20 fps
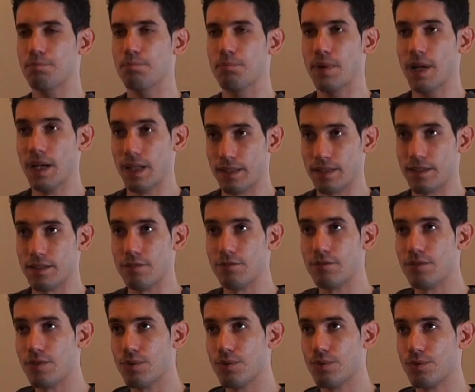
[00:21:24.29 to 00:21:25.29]
But
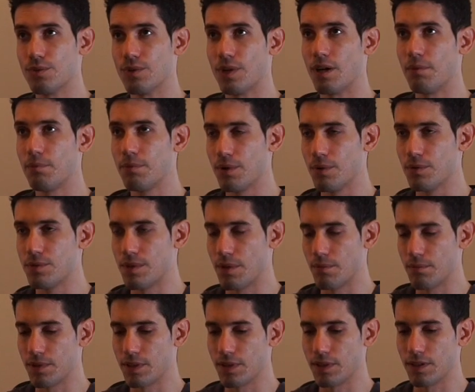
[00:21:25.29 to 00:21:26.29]
if you upload
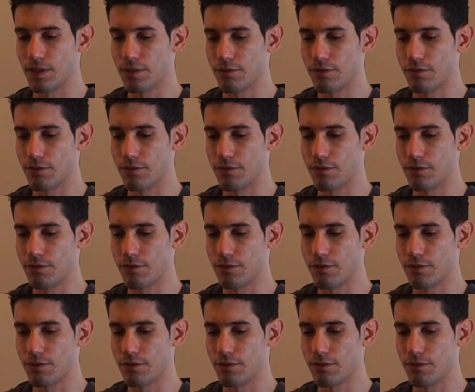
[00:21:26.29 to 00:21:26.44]
something,